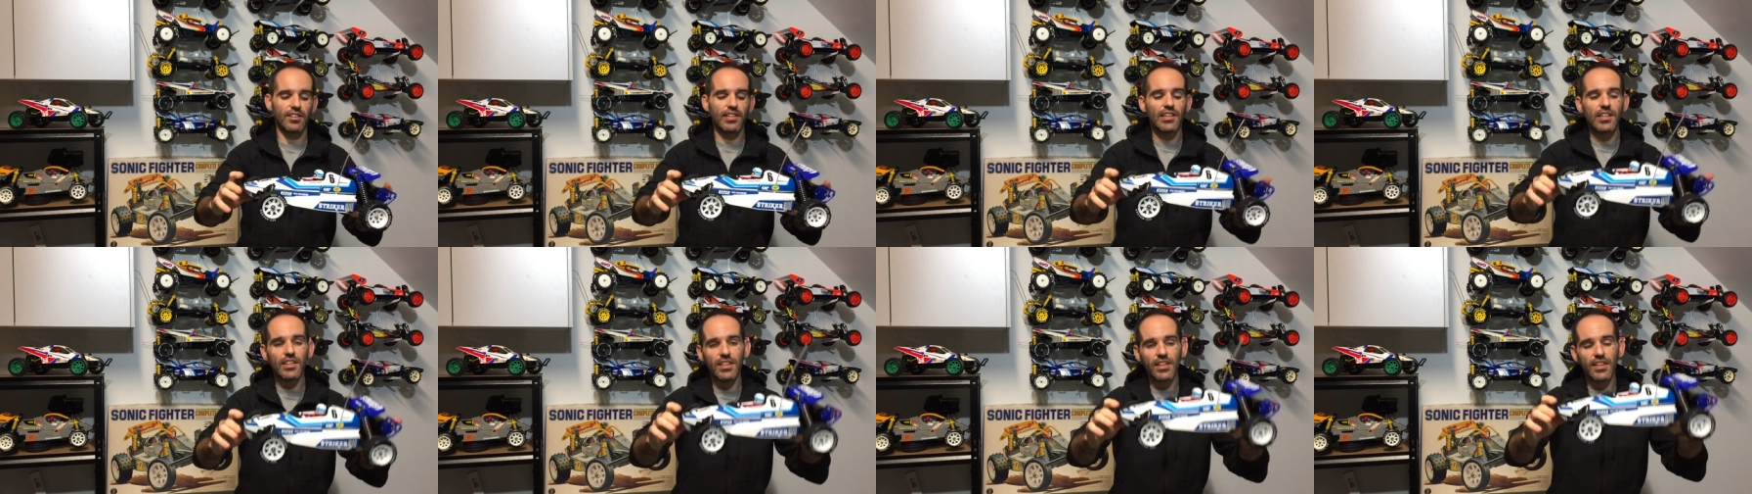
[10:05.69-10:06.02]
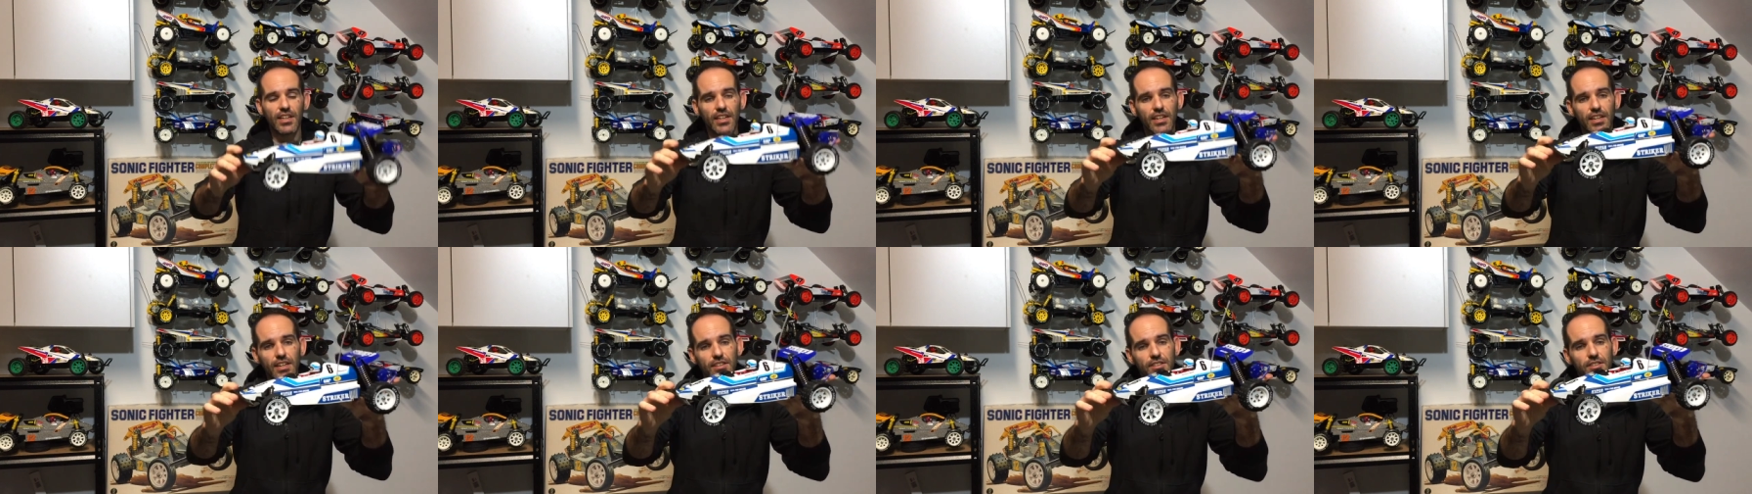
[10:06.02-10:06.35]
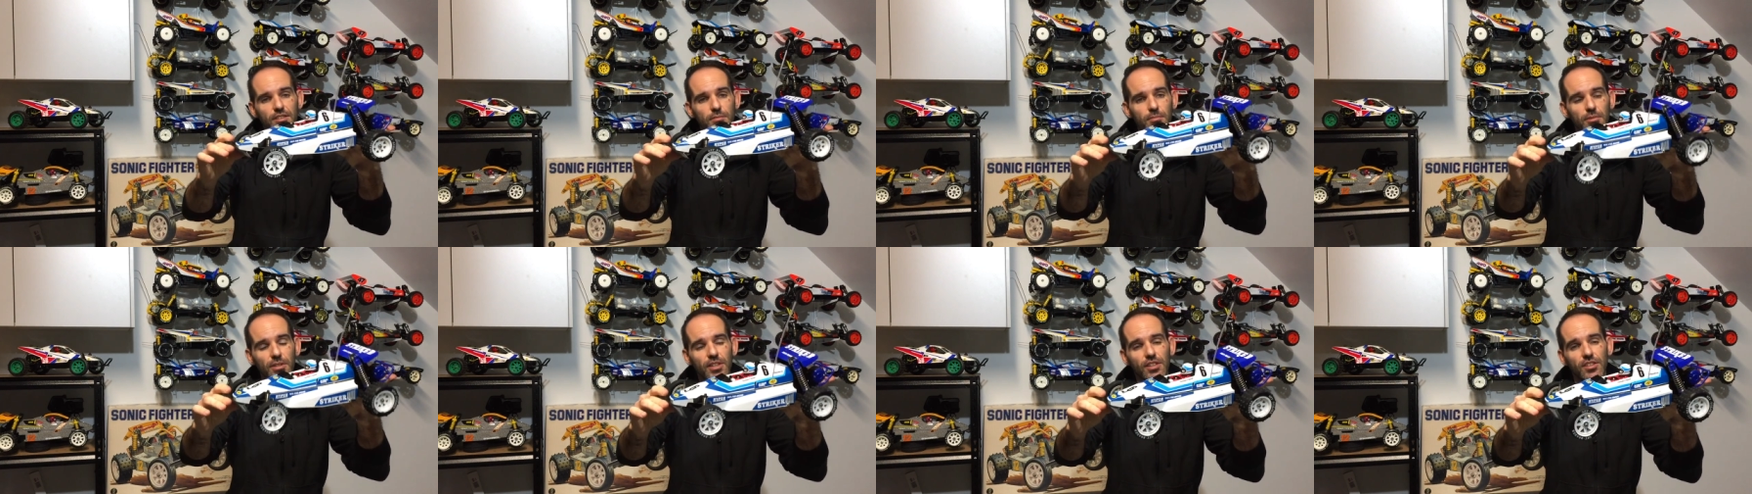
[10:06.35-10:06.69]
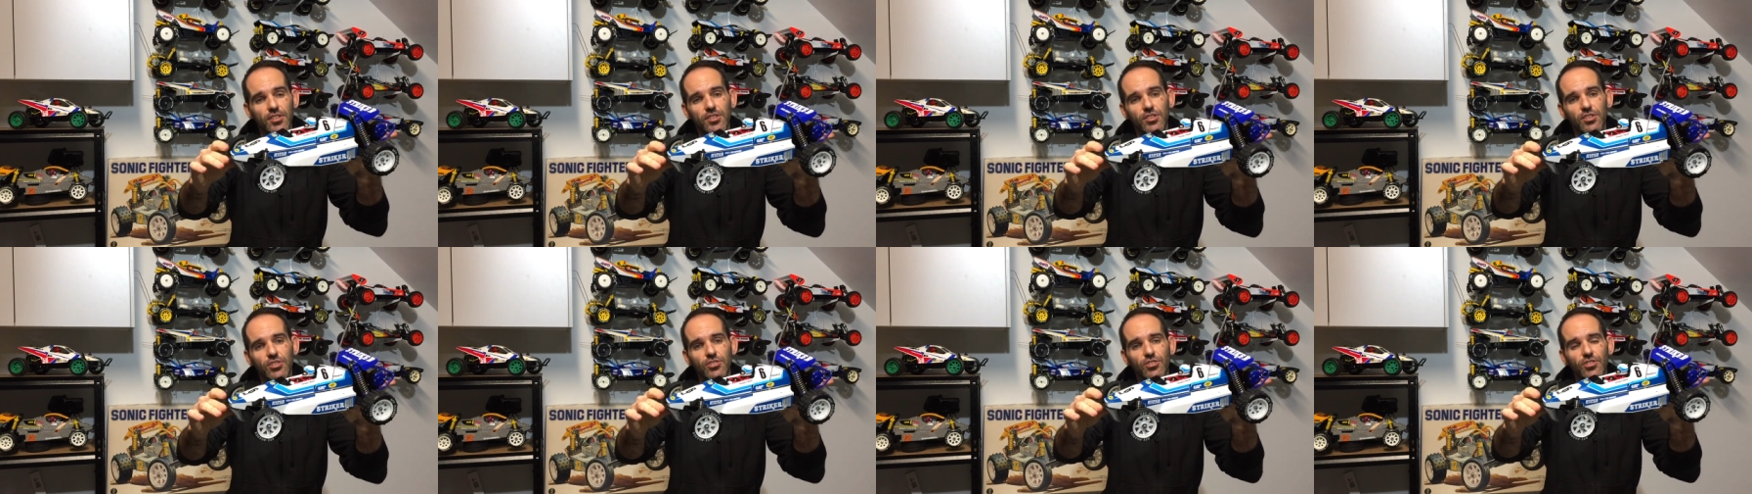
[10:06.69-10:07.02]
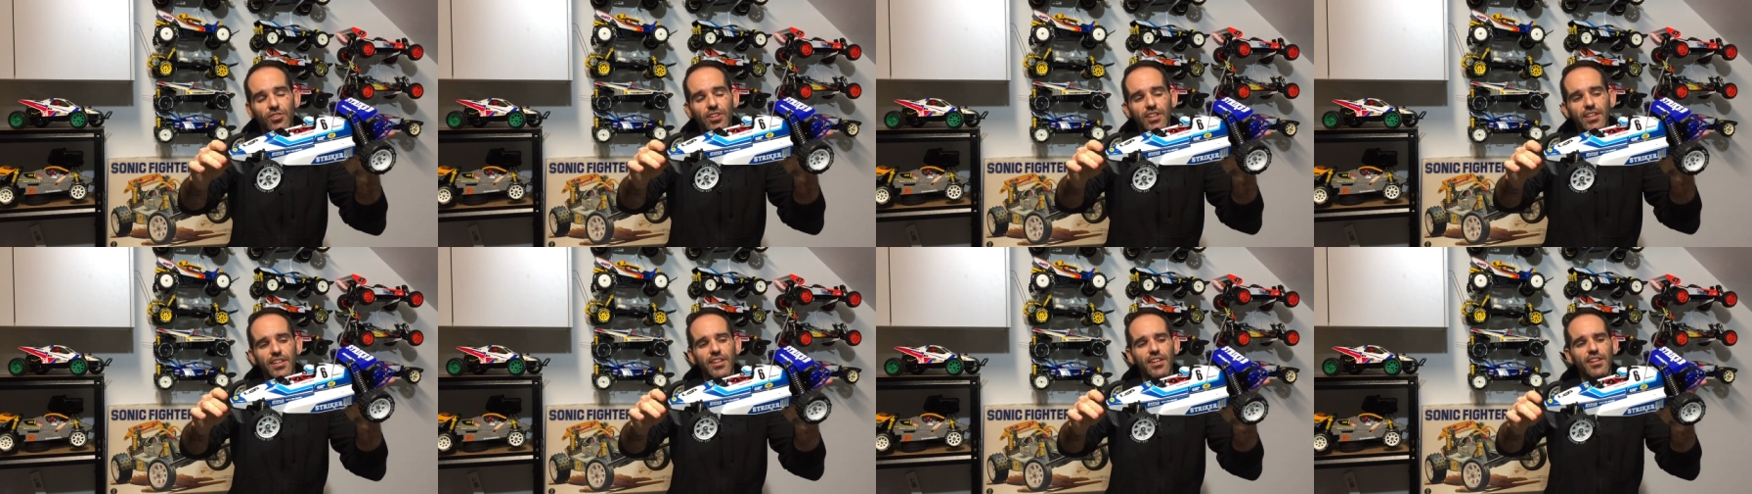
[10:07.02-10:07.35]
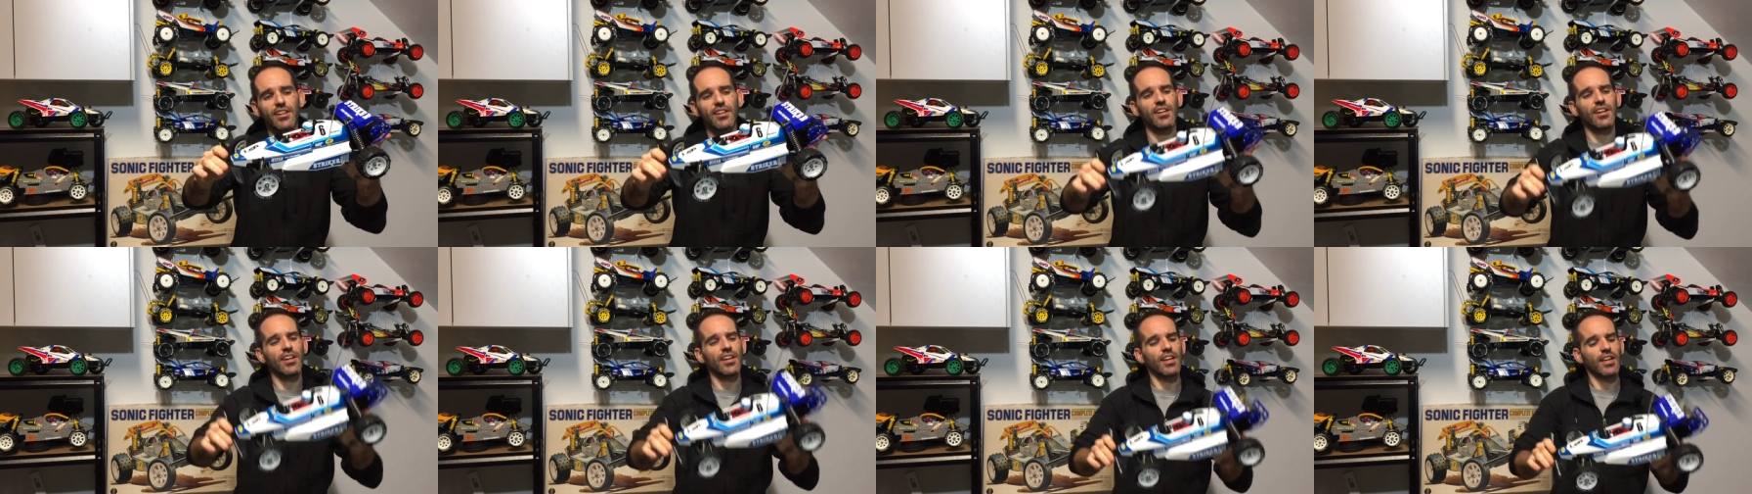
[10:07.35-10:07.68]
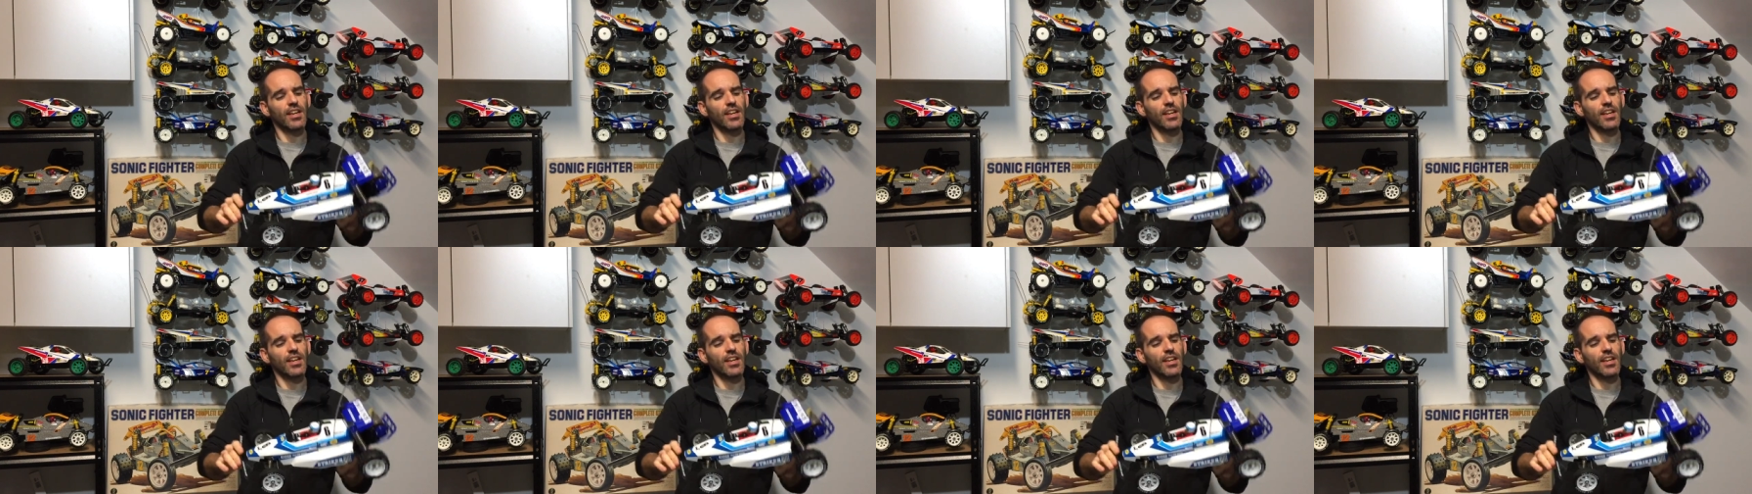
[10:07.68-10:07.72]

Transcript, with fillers: the uh, Tamiya Striker.